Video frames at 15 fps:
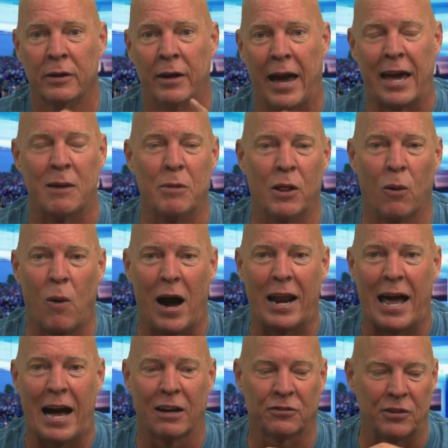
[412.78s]
Hit him in the White
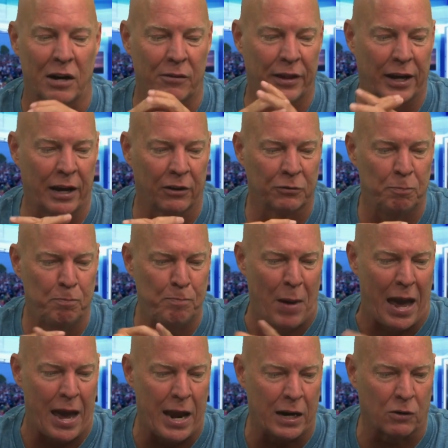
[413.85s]
House and everything else.
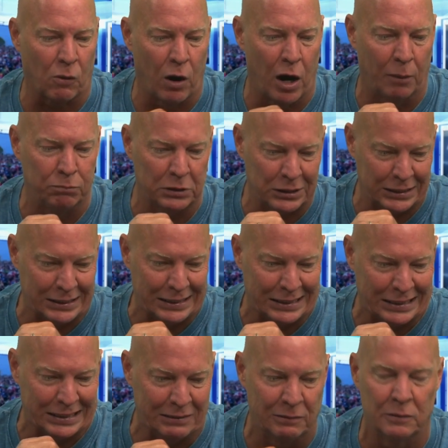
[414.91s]
Bankrupt.
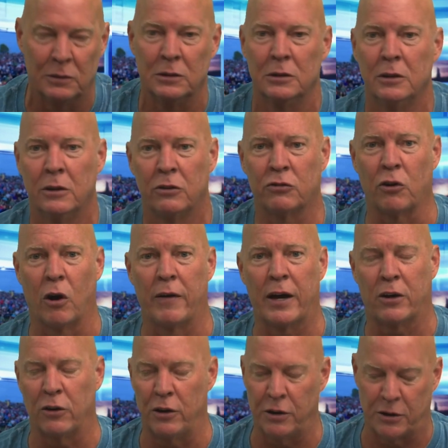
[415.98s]
Eh. Sorry, they
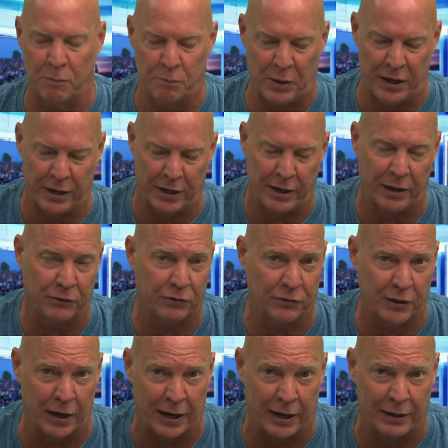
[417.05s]
couldn't compete
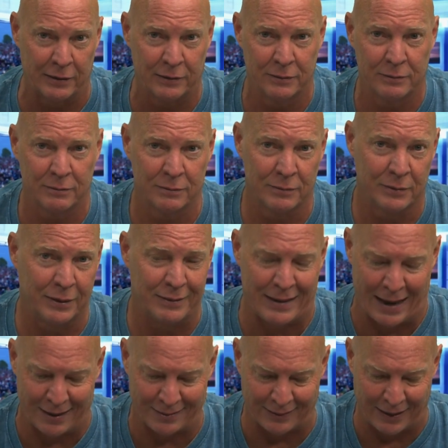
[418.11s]
against uh,
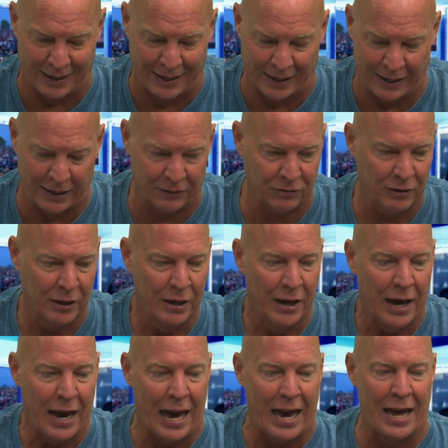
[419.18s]
Tesla, I guess.
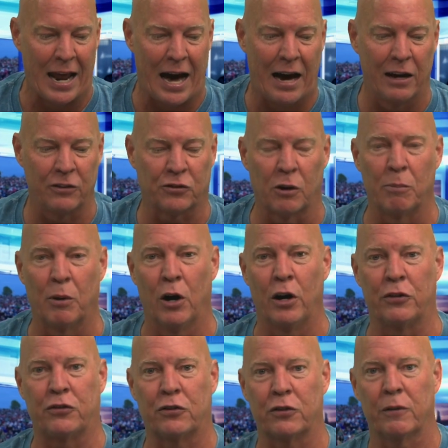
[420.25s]

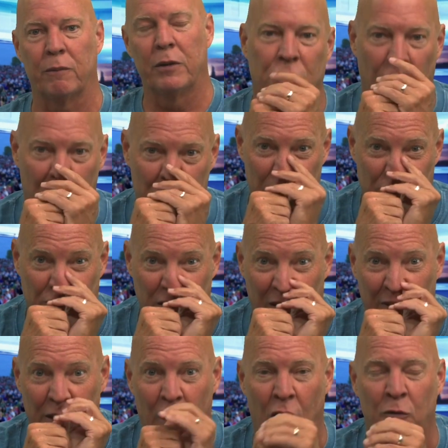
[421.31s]
Anheuser-Busch going
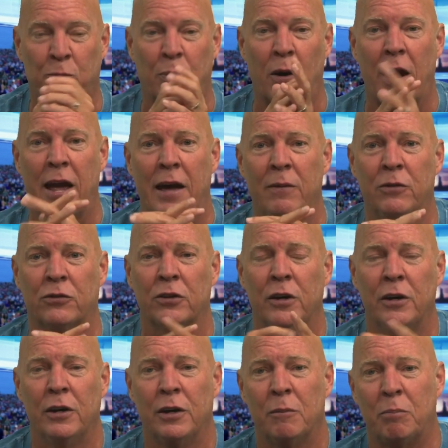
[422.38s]
selling off brands
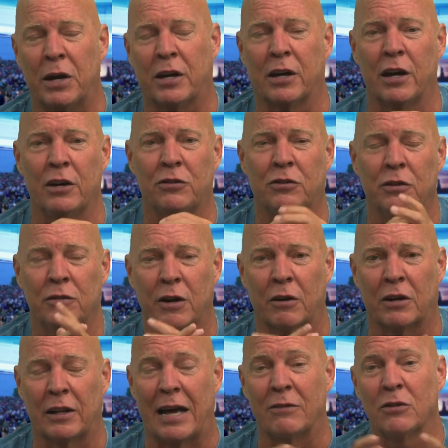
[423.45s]
because they're
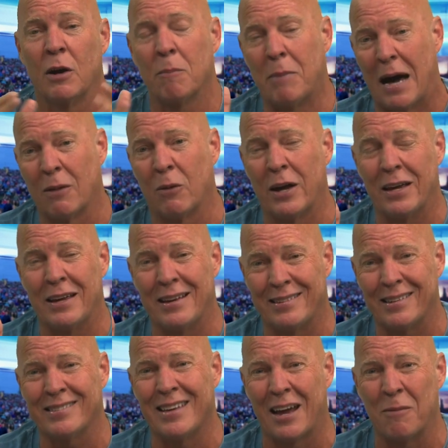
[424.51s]
collapsed. By the way, is
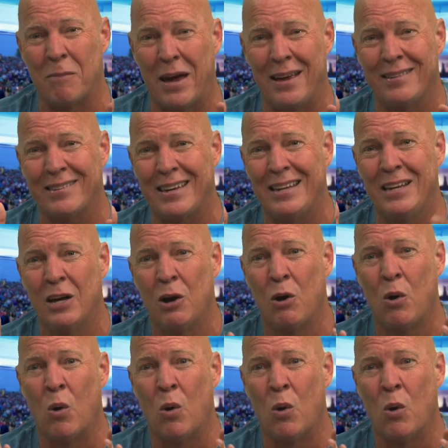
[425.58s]
this not amazing?